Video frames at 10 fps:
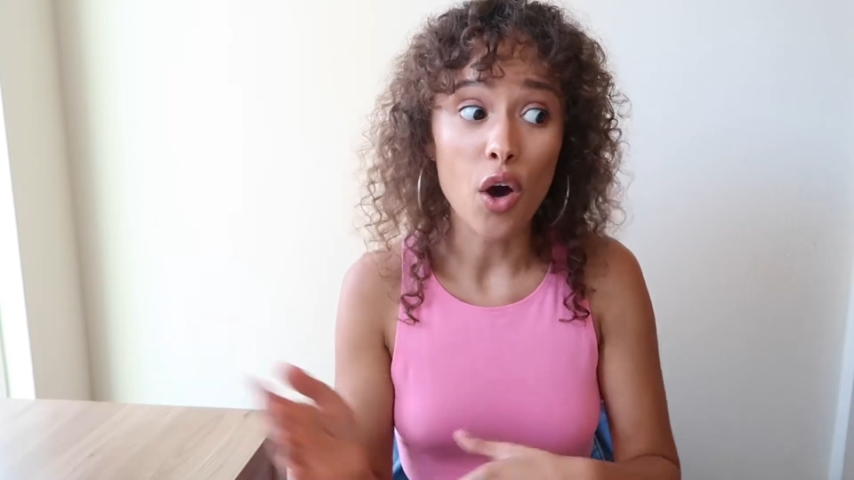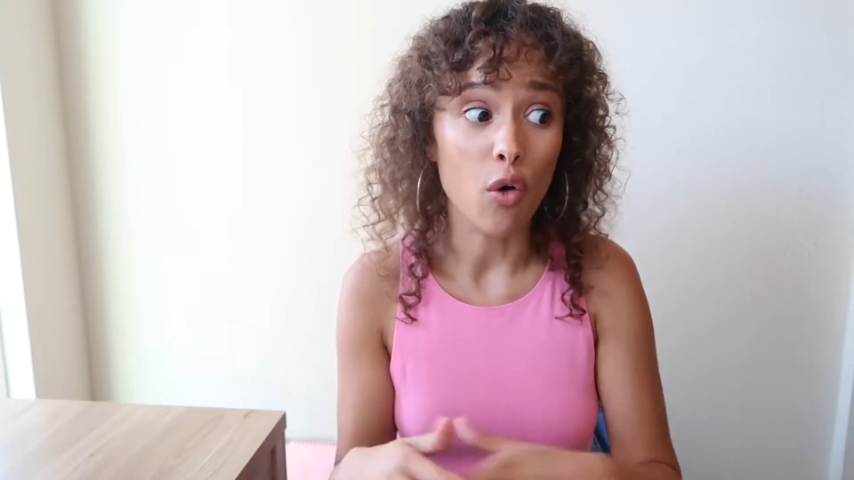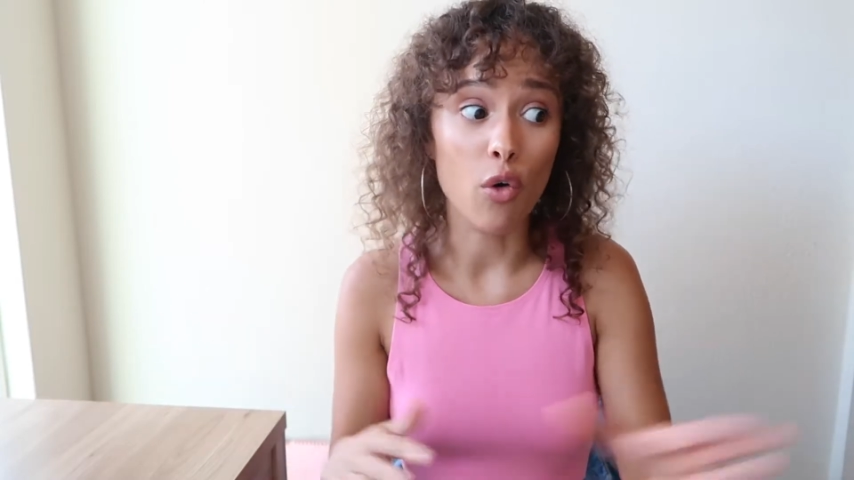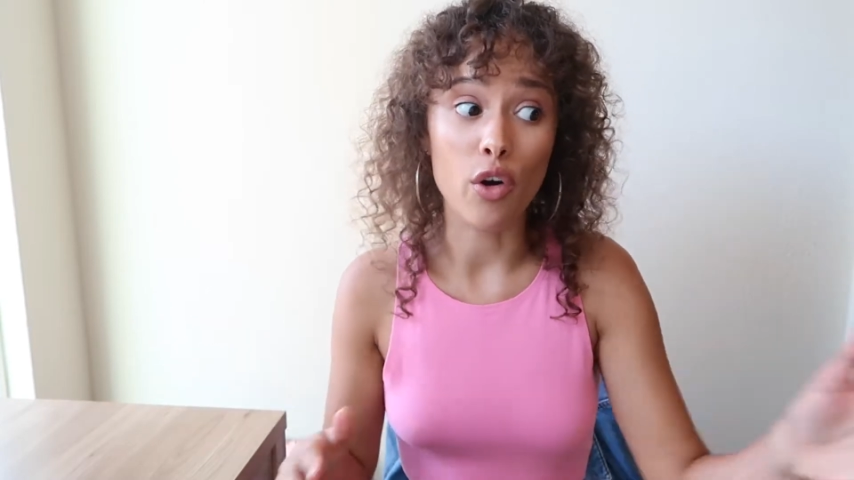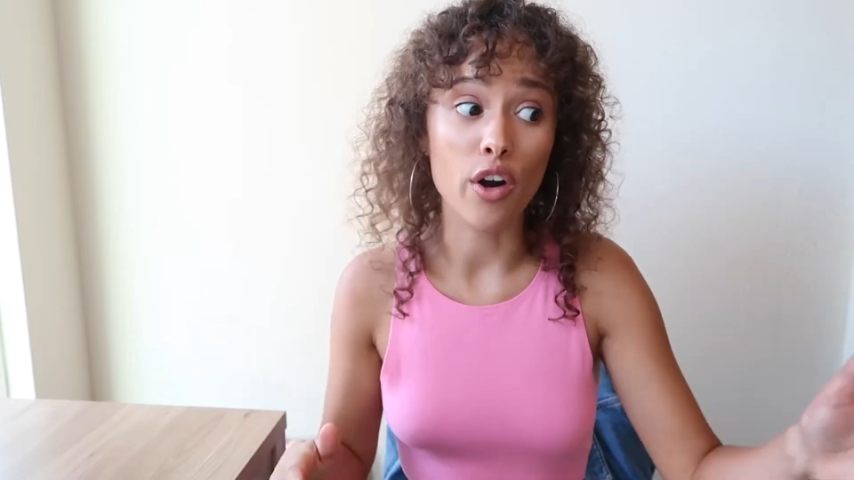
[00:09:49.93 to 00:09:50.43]

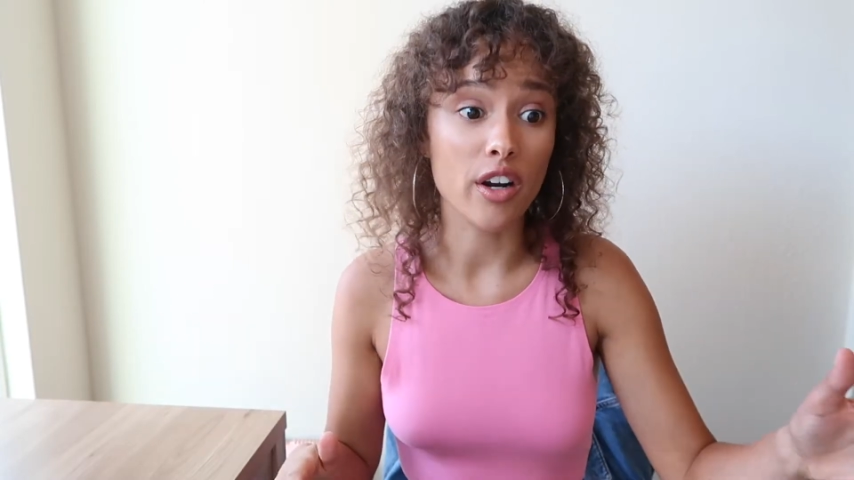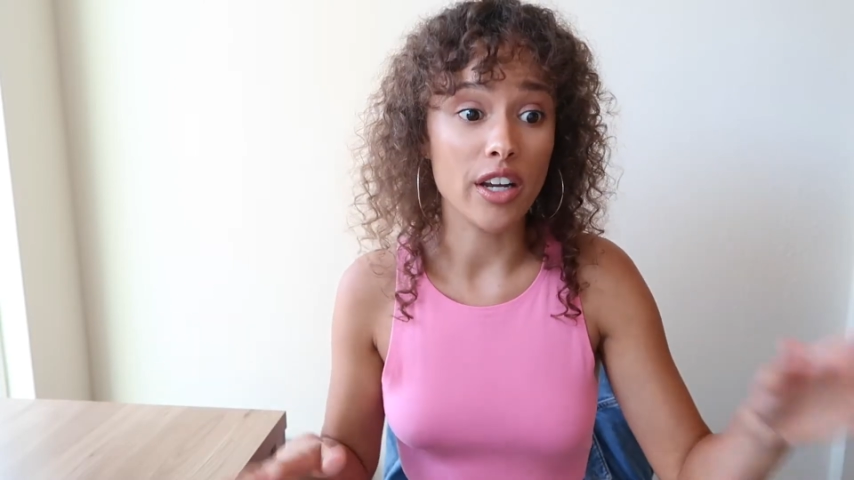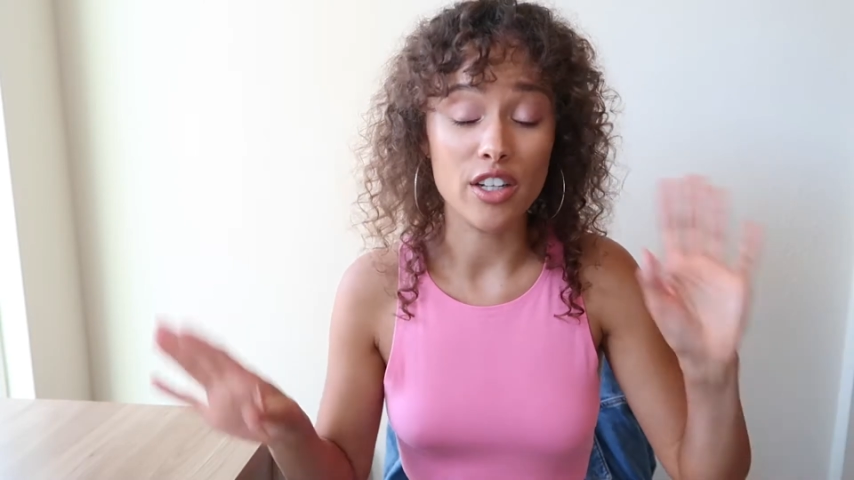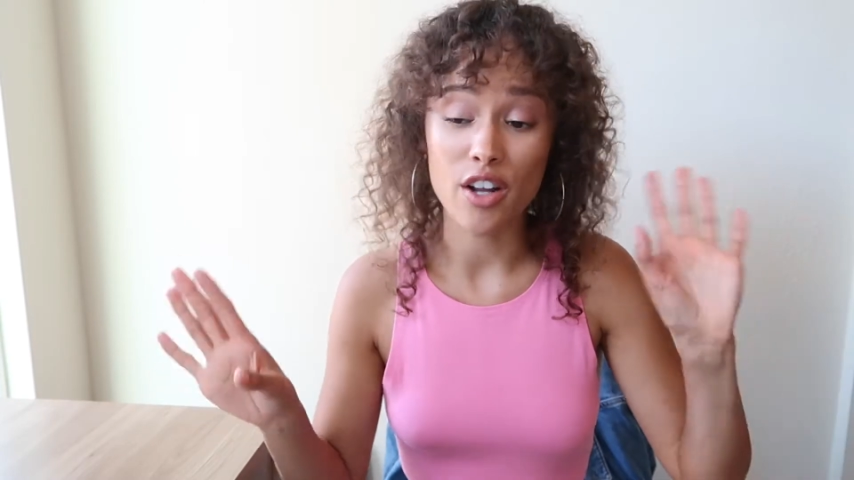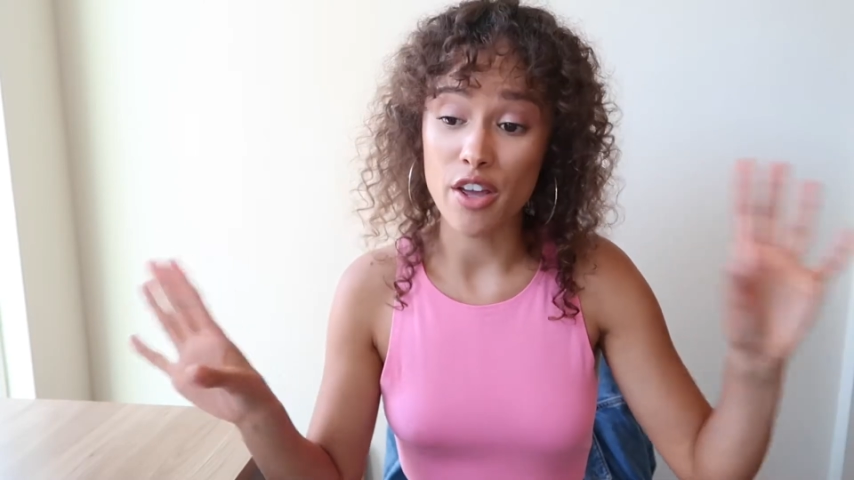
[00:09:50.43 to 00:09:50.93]
or
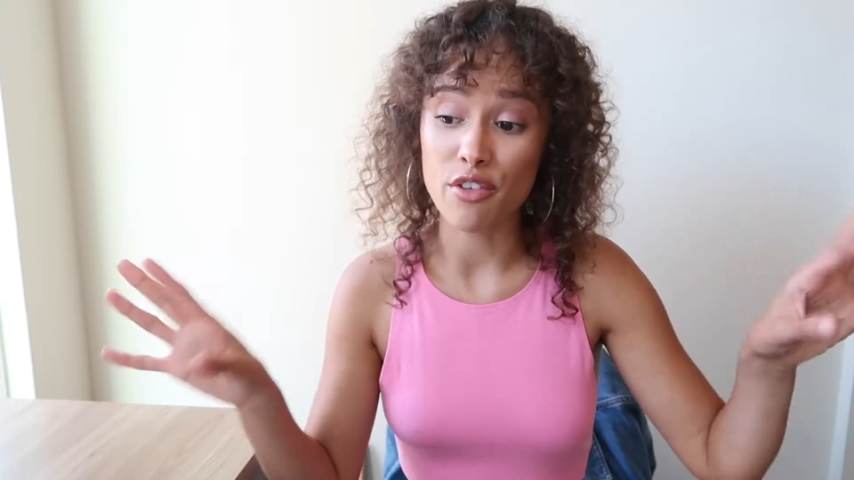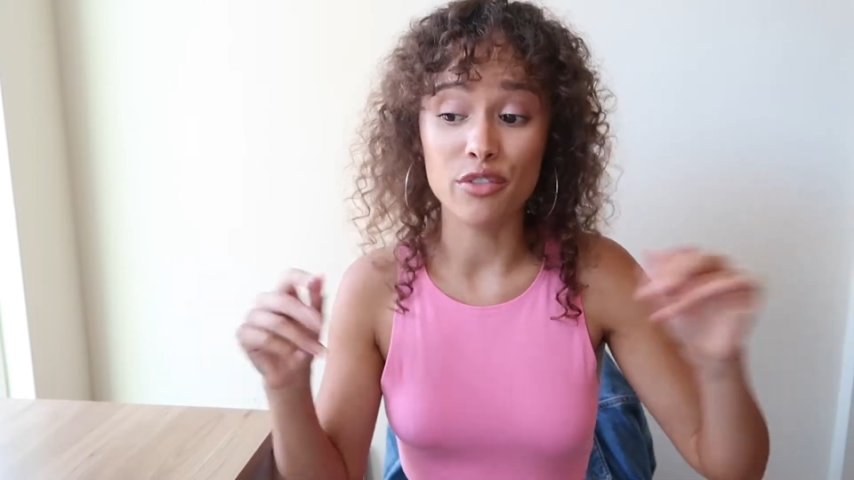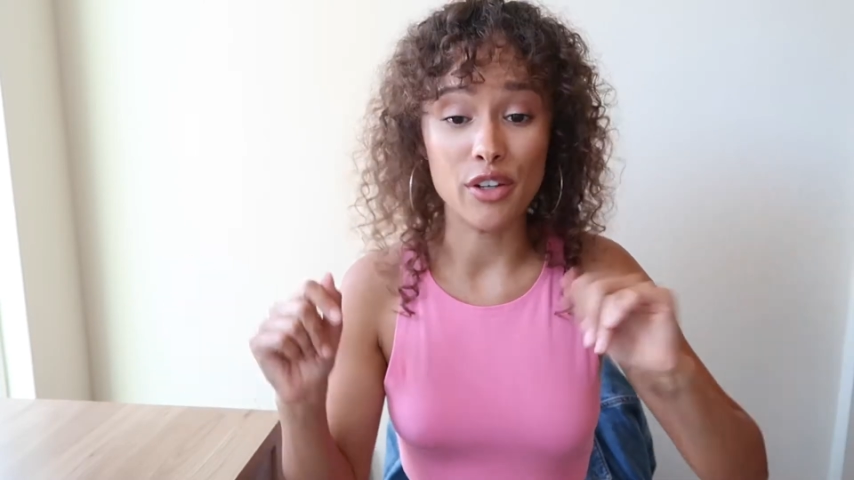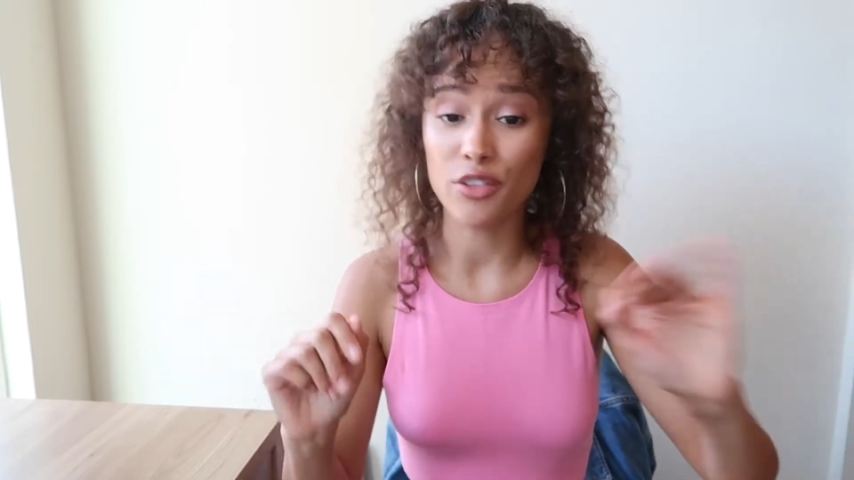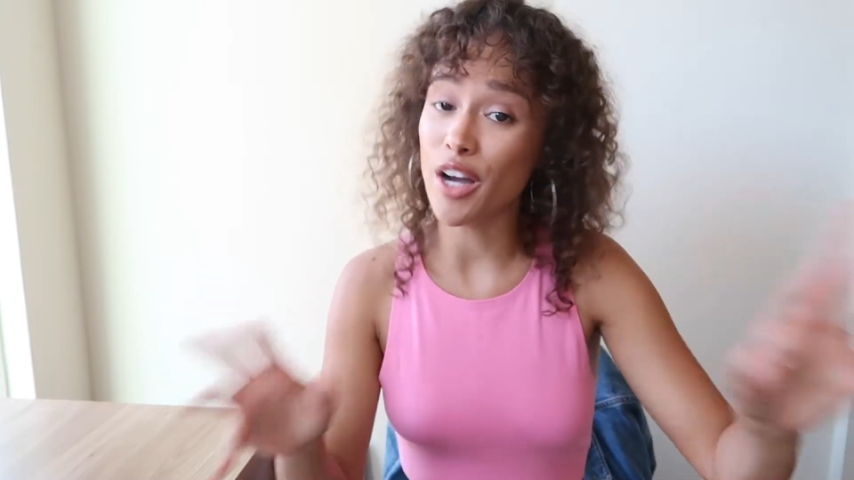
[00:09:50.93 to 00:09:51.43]
you know, if